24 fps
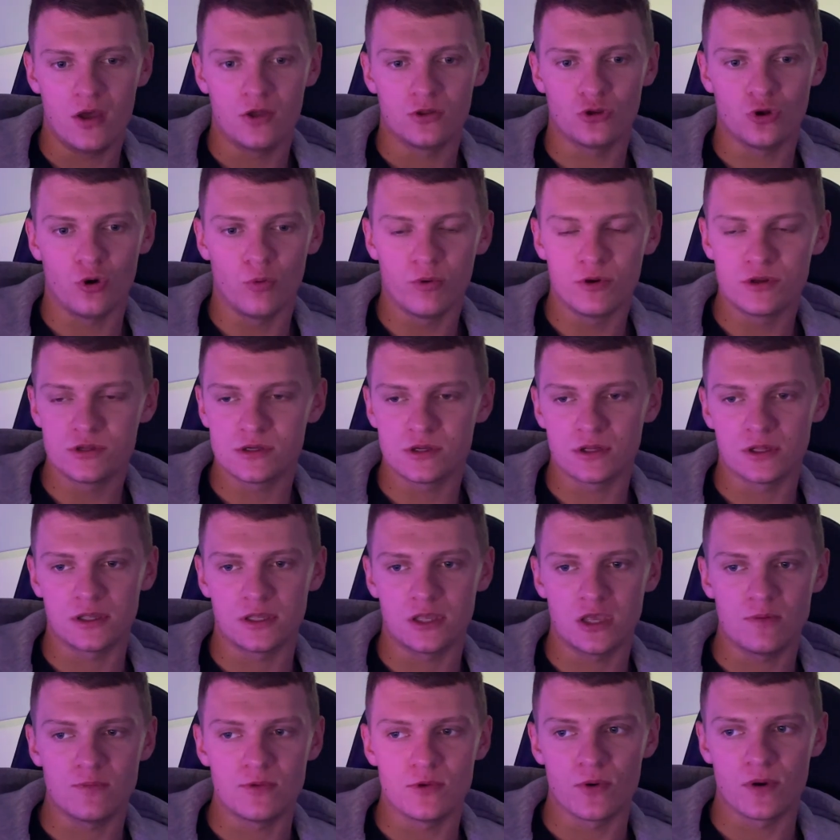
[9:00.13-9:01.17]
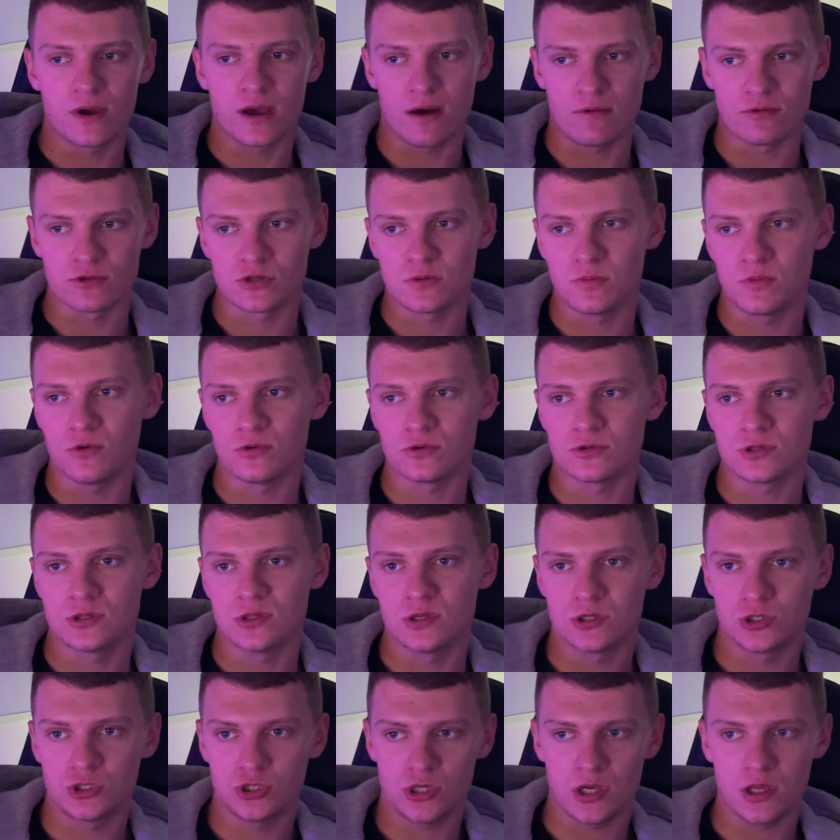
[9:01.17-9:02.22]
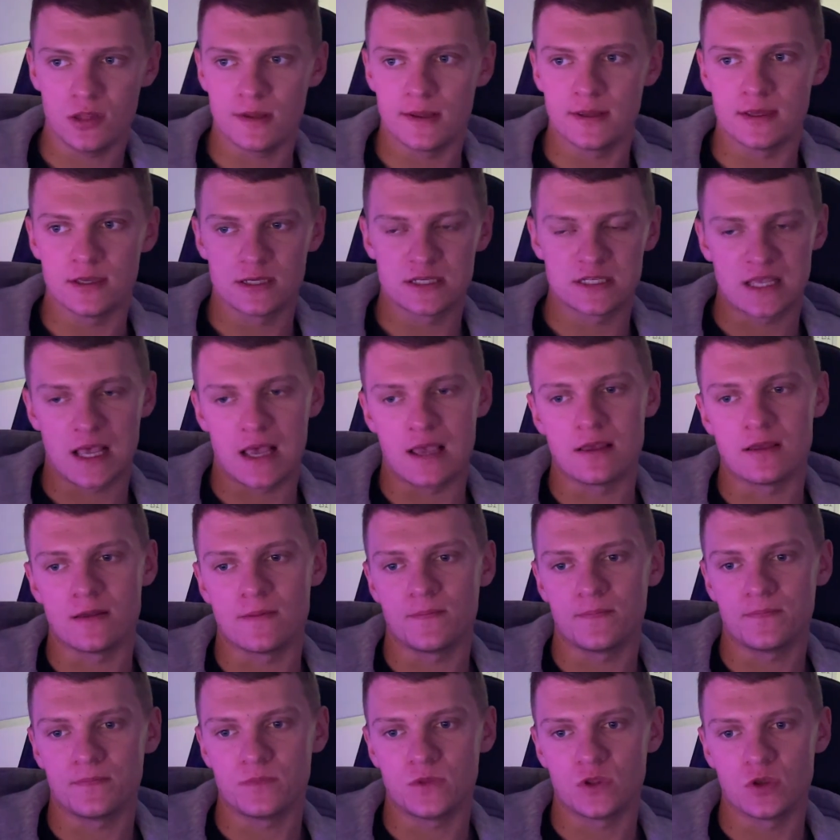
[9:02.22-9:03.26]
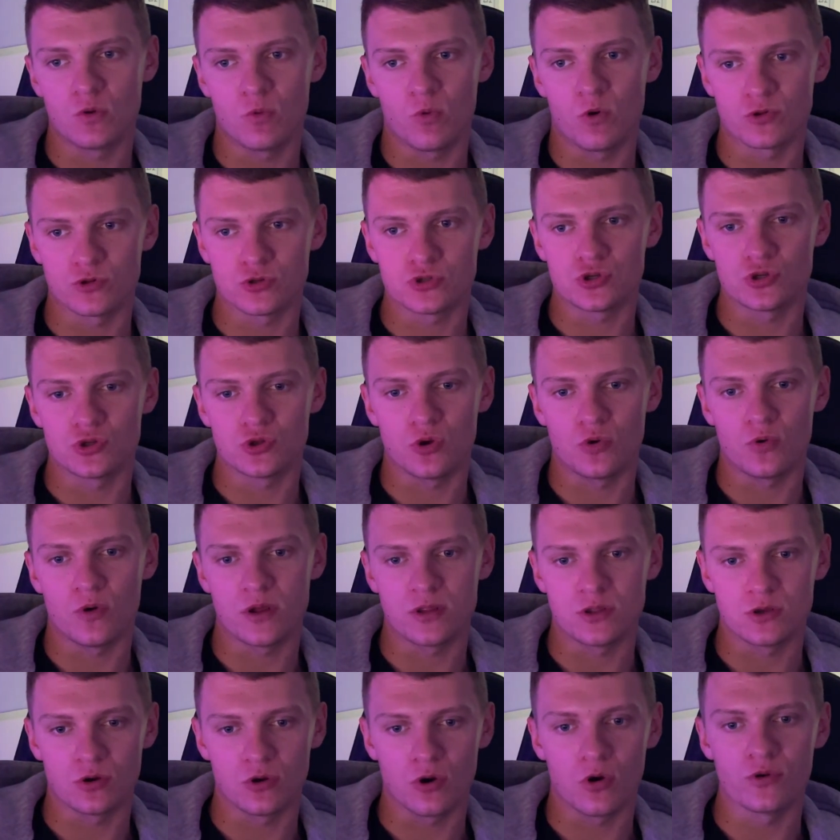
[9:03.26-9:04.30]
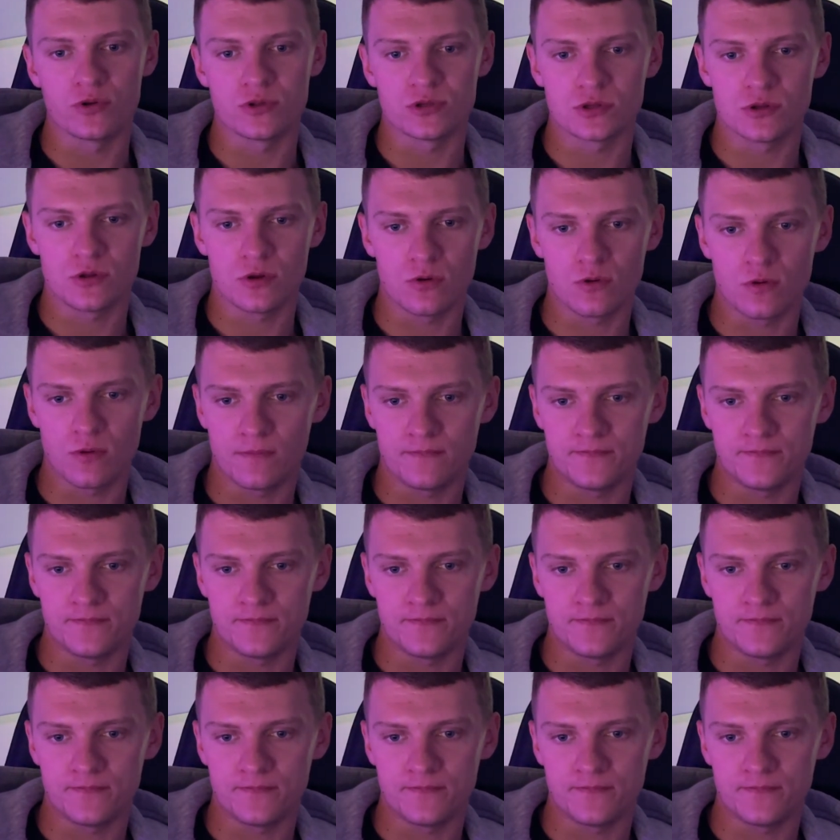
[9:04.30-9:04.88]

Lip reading: Nobody's going to keep you accountable to the shit that you say you want to do and you're going to do.